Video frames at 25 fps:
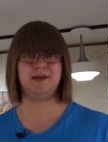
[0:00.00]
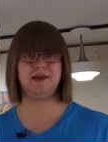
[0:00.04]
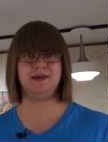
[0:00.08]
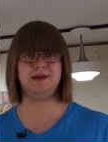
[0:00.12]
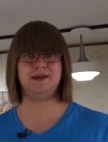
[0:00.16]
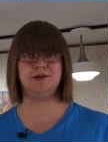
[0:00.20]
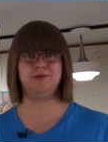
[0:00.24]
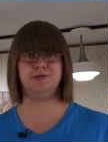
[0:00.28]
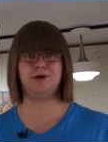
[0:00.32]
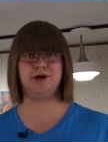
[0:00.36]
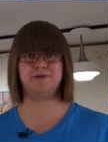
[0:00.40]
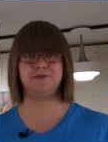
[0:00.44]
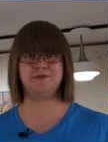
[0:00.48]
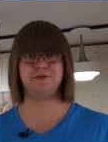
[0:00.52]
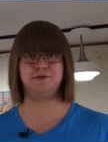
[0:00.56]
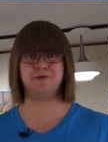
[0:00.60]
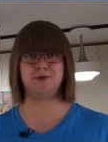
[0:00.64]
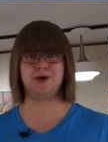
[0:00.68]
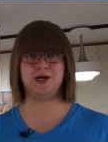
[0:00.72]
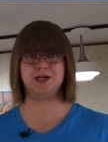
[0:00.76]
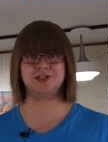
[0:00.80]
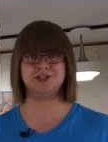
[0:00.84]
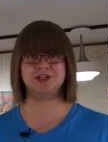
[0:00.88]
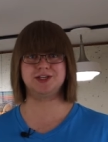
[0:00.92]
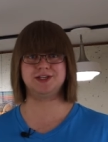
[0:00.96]
Thank you all for
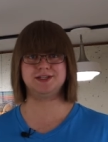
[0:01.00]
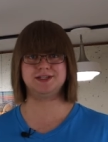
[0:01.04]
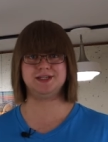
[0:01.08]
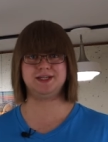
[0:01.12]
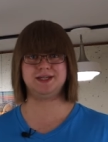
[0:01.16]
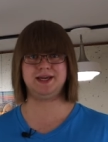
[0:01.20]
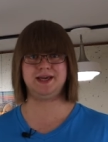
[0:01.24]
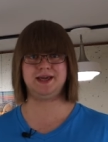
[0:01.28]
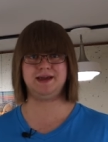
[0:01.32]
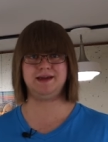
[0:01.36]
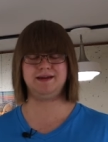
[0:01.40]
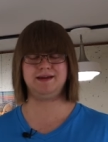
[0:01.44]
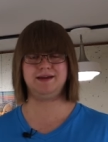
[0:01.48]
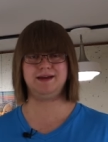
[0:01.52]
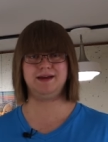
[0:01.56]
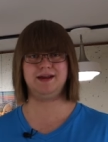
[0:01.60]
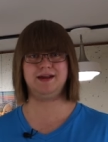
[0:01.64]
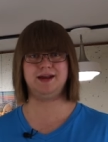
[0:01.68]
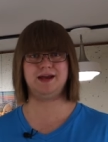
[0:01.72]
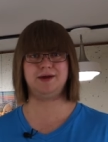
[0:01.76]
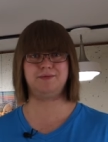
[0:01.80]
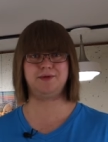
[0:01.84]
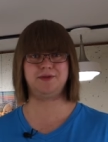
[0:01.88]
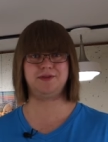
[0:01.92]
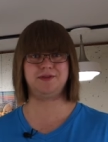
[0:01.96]
watching today, and
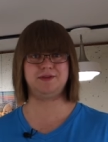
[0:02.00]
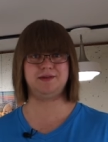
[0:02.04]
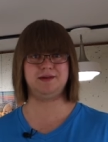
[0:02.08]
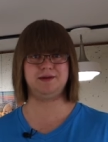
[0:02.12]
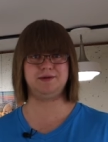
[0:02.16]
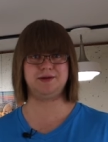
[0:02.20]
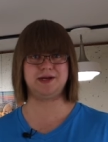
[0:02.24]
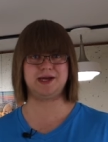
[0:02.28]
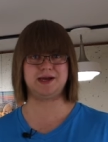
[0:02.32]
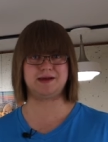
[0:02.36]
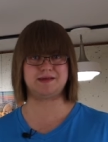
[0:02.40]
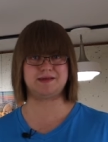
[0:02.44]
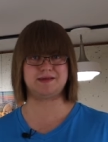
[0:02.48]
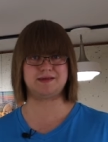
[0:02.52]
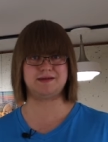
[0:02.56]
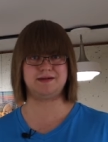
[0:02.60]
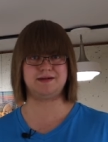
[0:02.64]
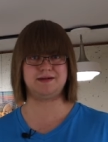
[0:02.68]
I will see you next